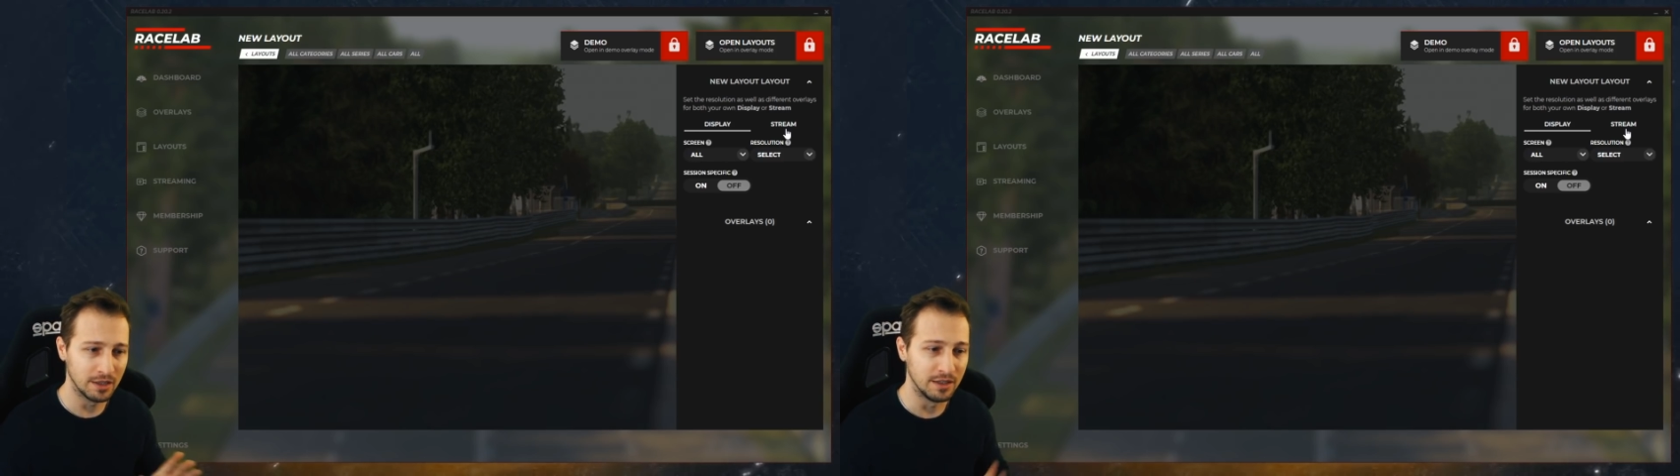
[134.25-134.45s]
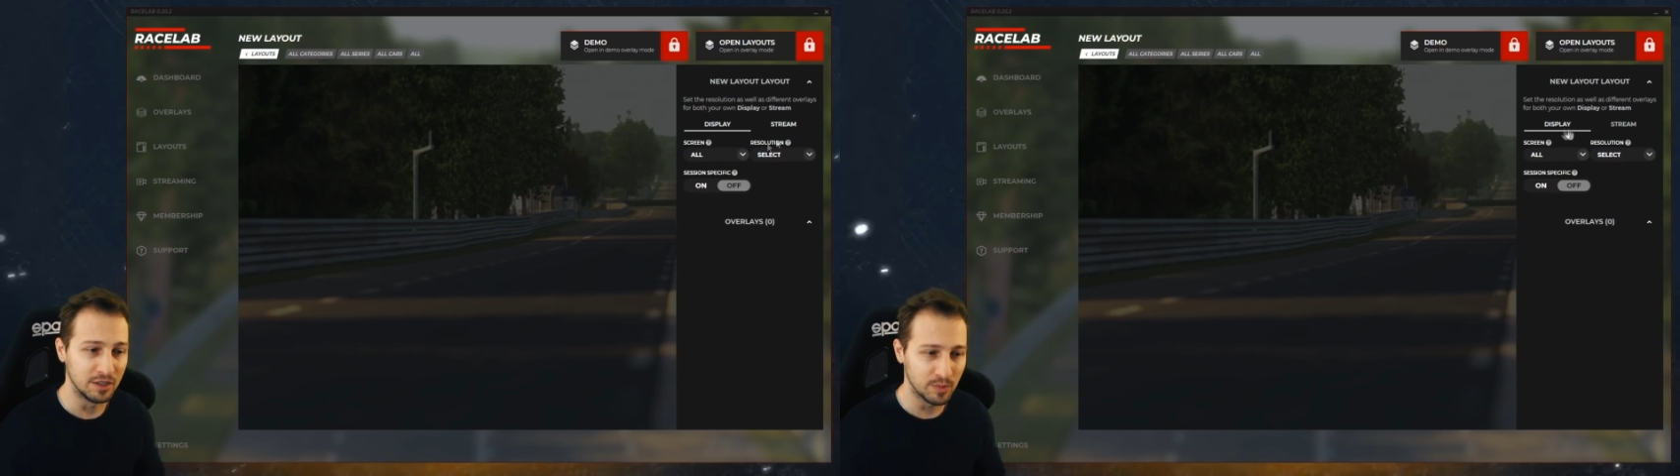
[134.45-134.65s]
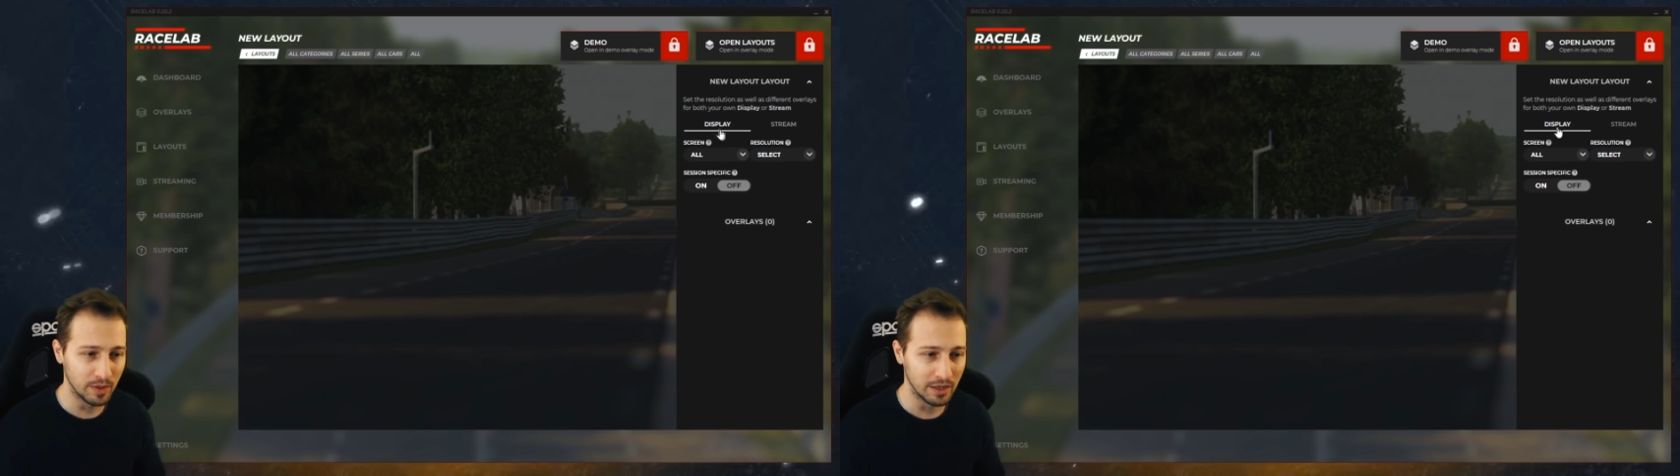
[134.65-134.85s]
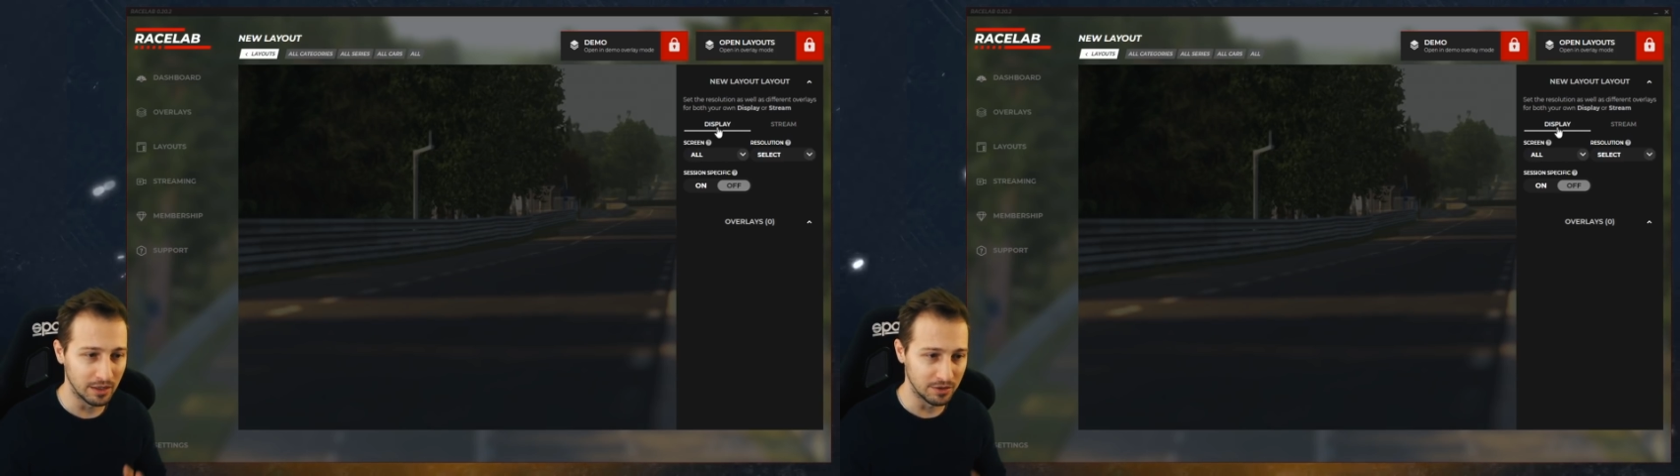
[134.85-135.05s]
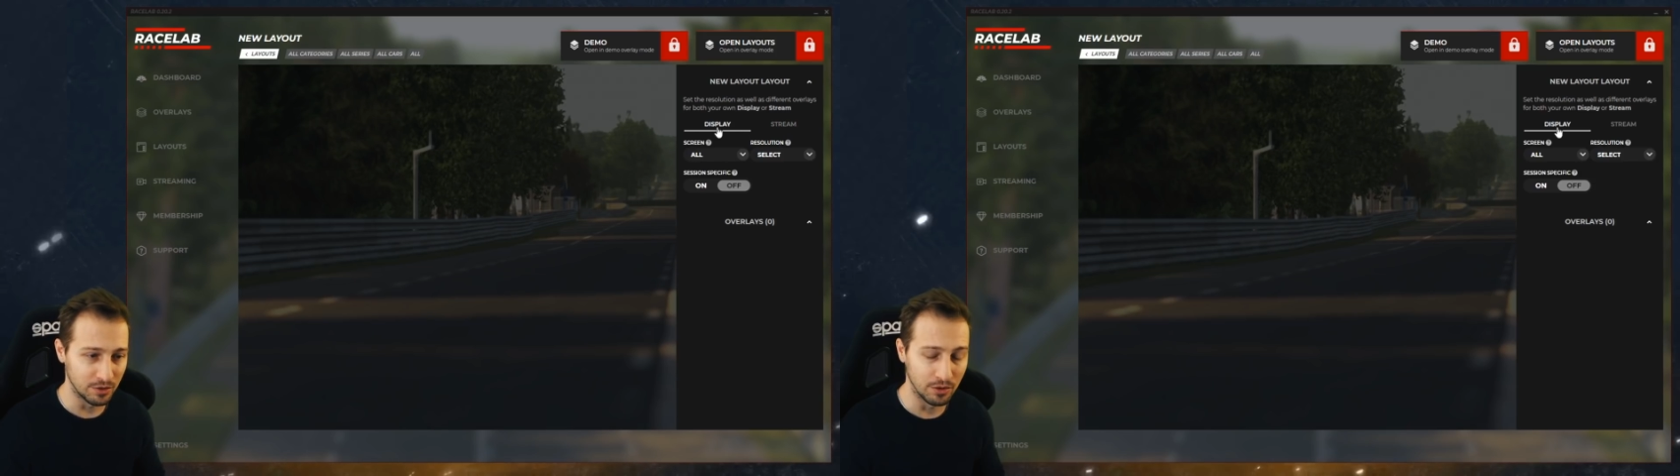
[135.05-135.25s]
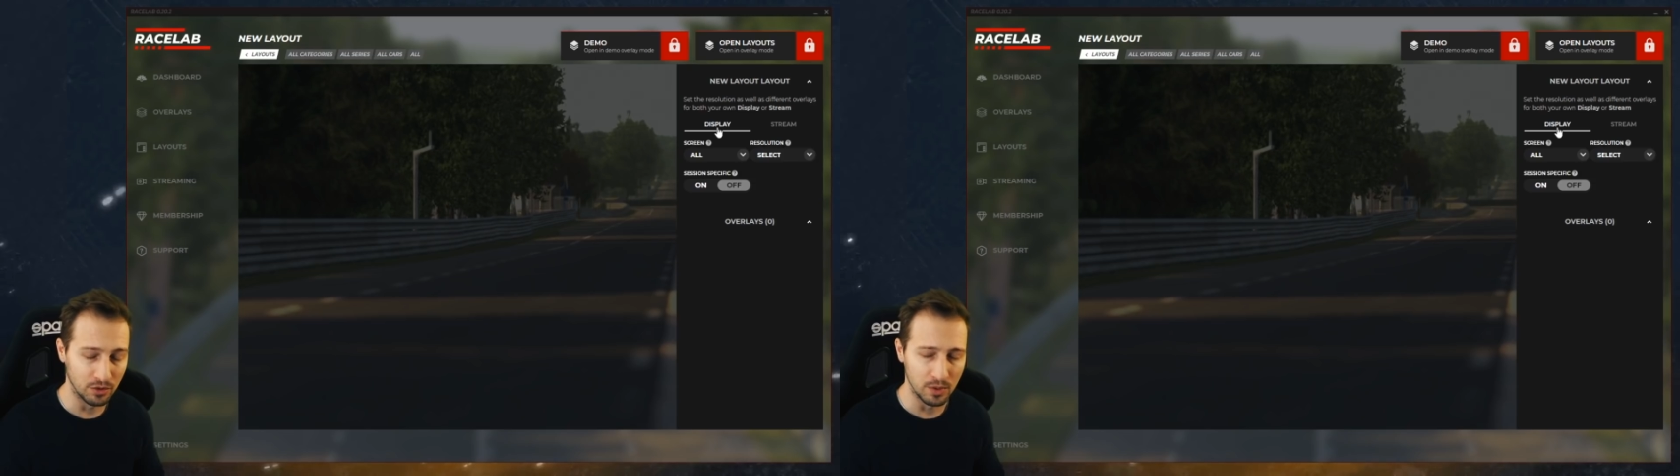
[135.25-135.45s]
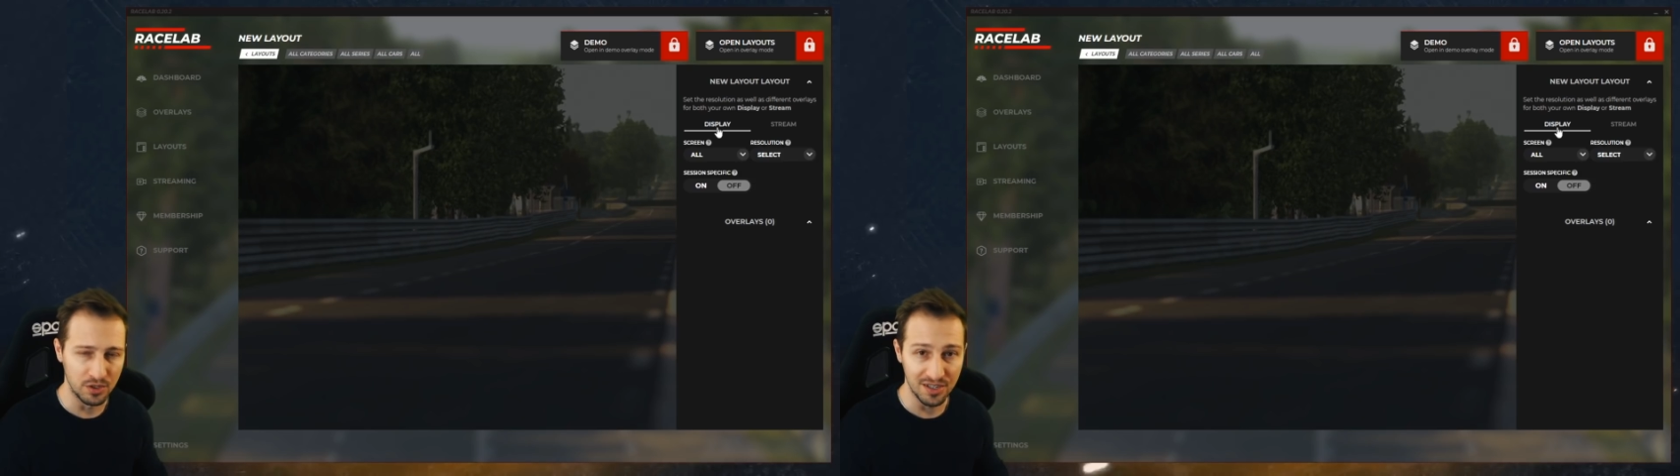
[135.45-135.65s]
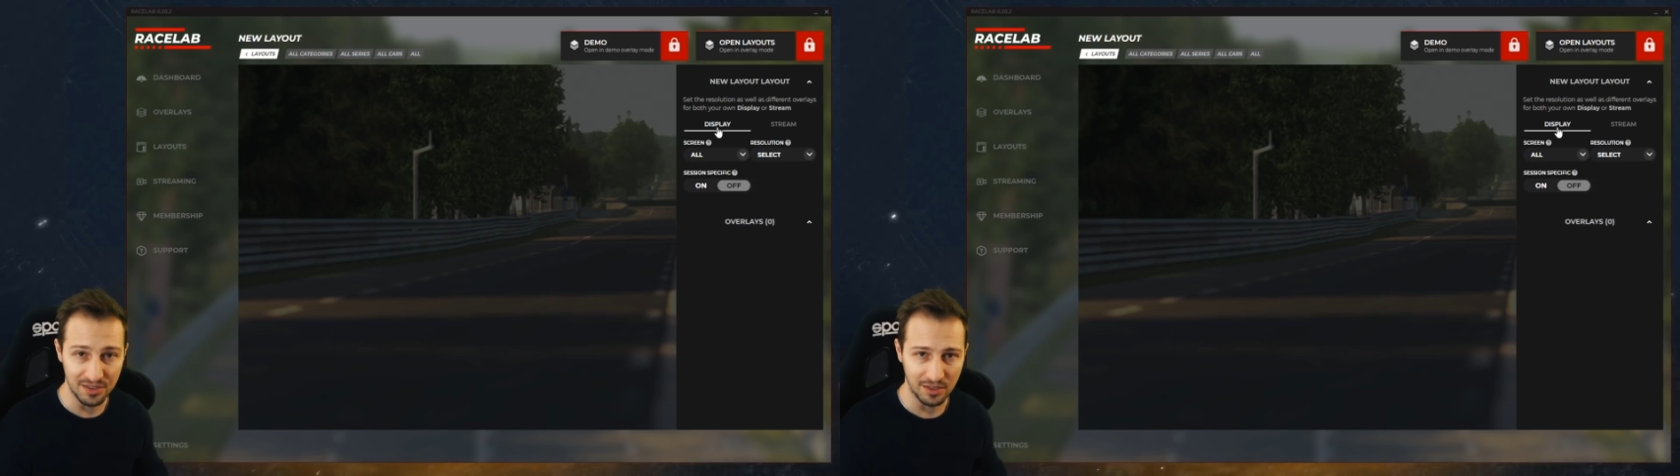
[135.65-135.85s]
display is going to be
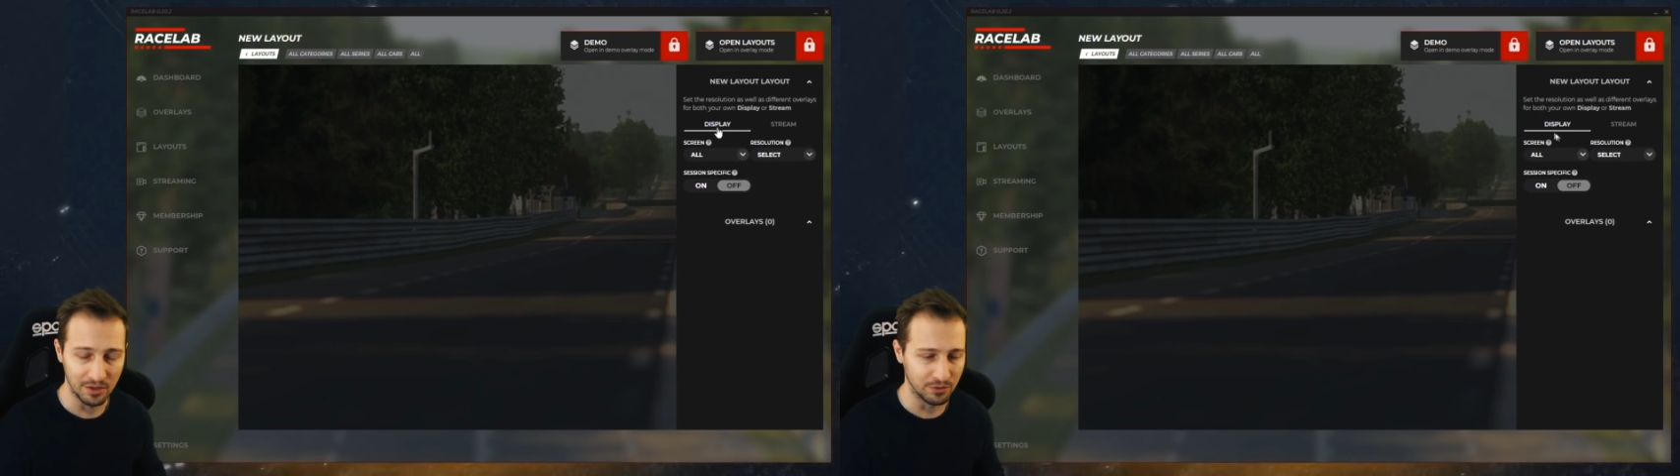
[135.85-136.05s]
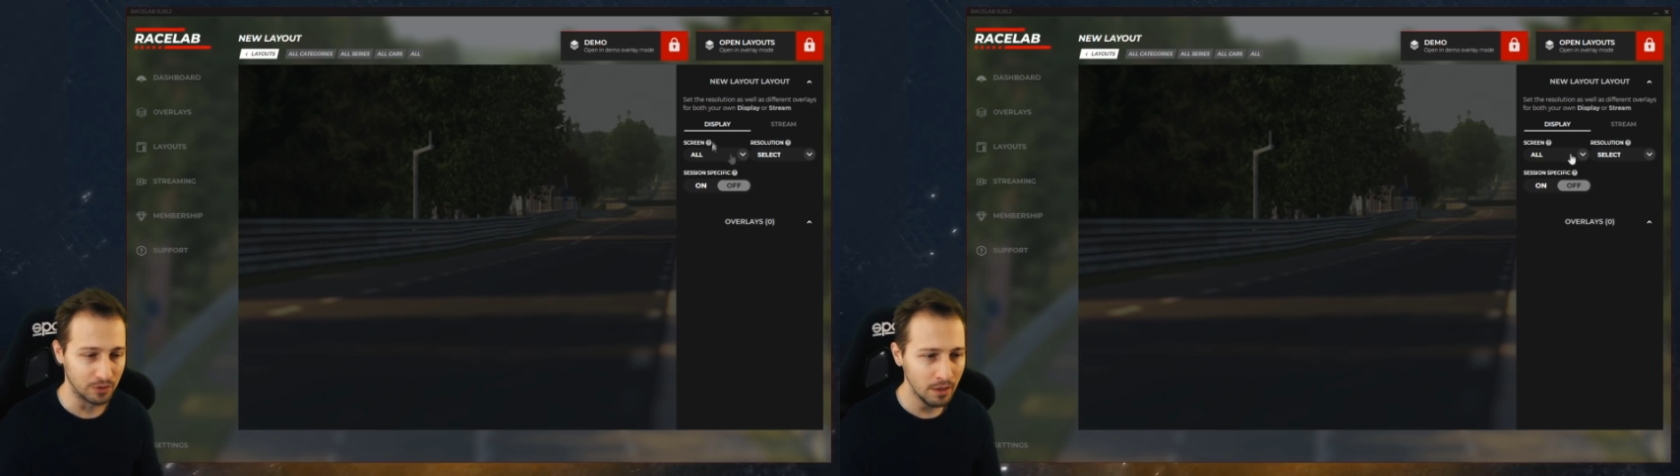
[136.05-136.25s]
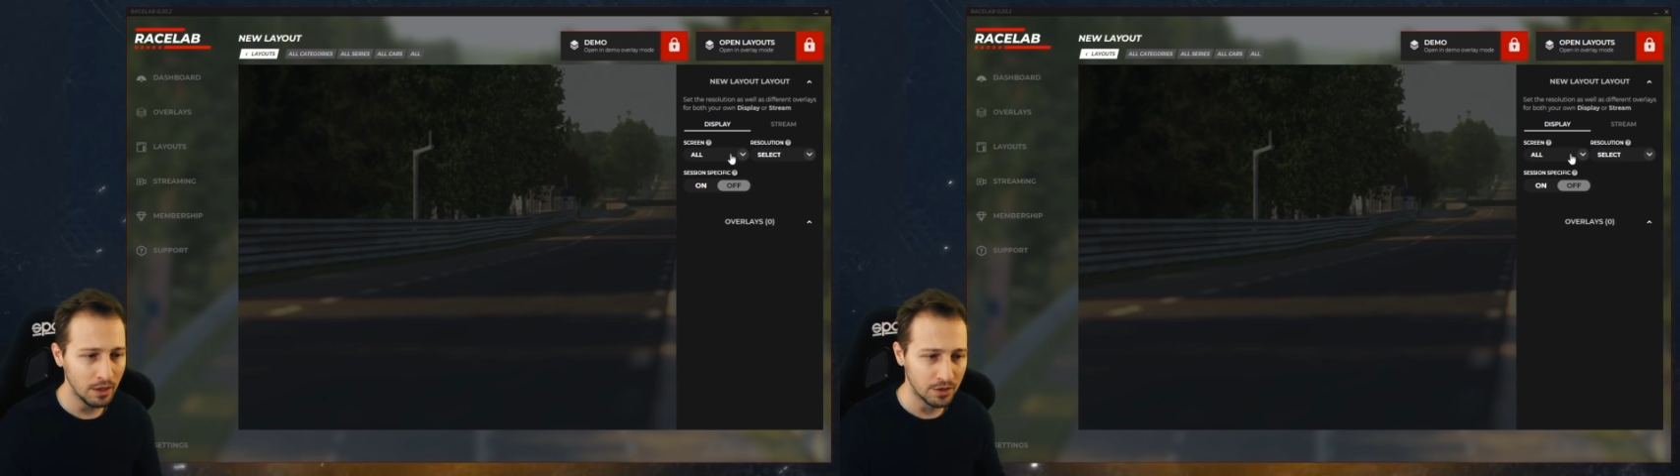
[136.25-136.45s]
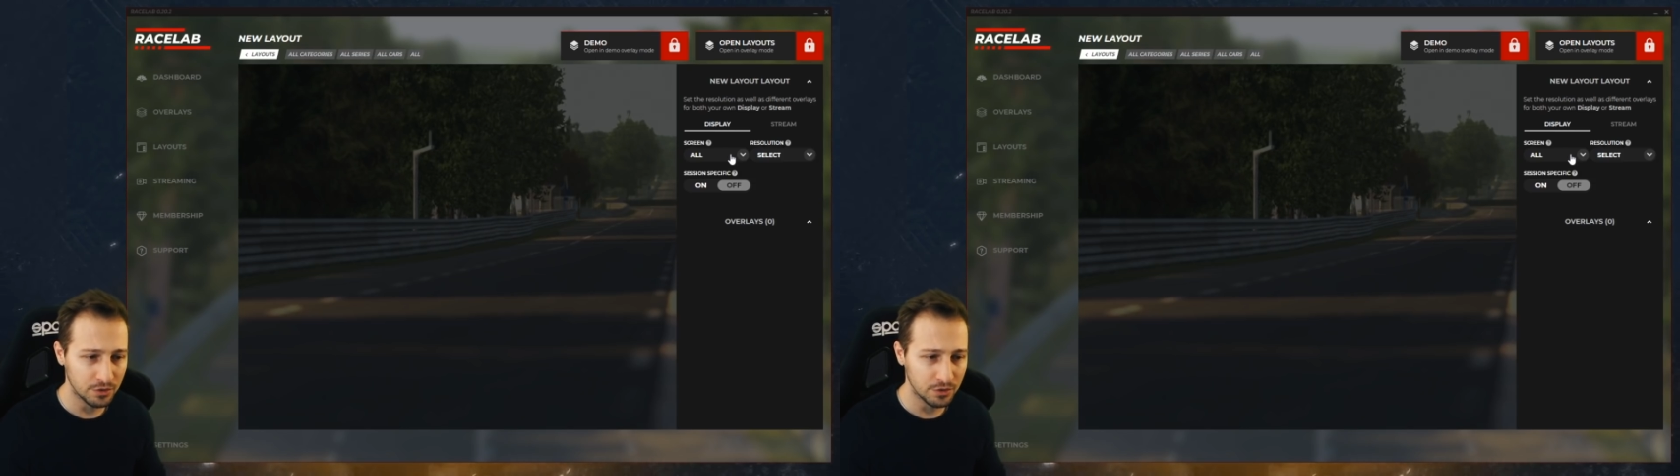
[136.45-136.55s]
just enough for you.